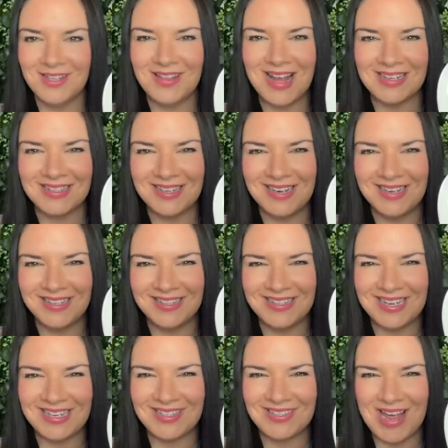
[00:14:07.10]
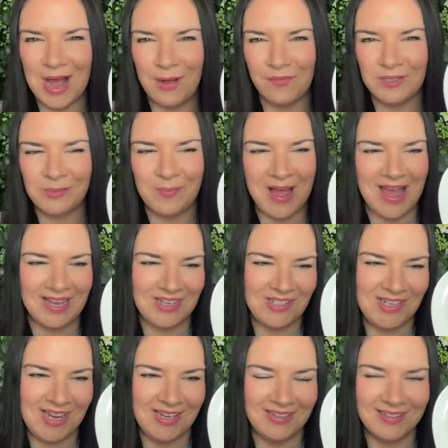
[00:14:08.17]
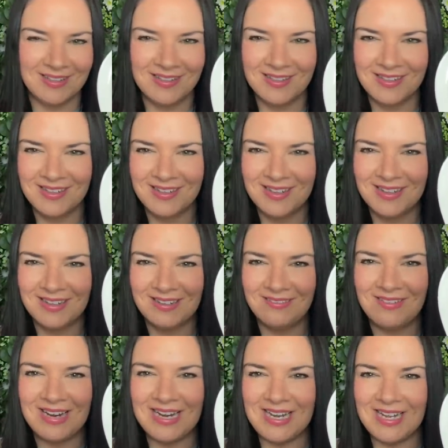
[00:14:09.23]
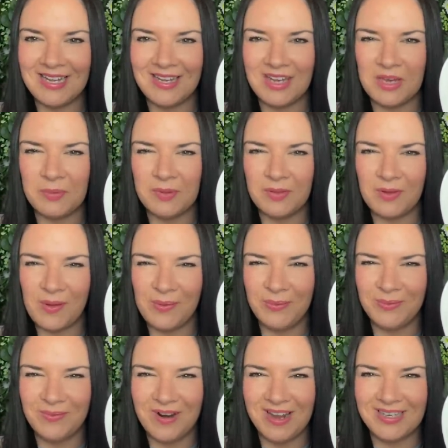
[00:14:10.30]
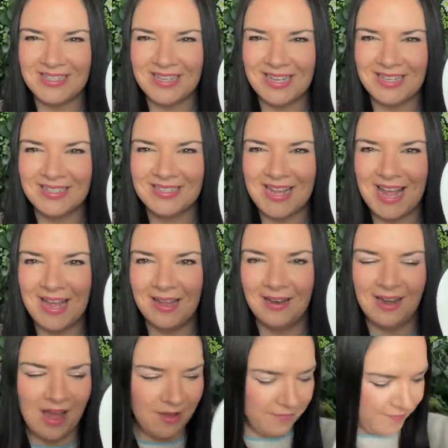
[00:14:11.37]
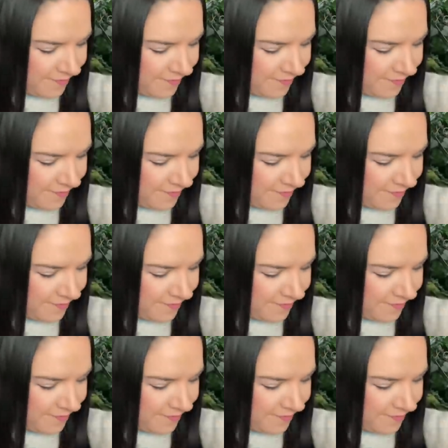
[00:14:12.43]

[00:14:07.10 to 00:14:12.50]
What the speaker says: that's the little dish out of its packaging. Really cute with gold writing saying love.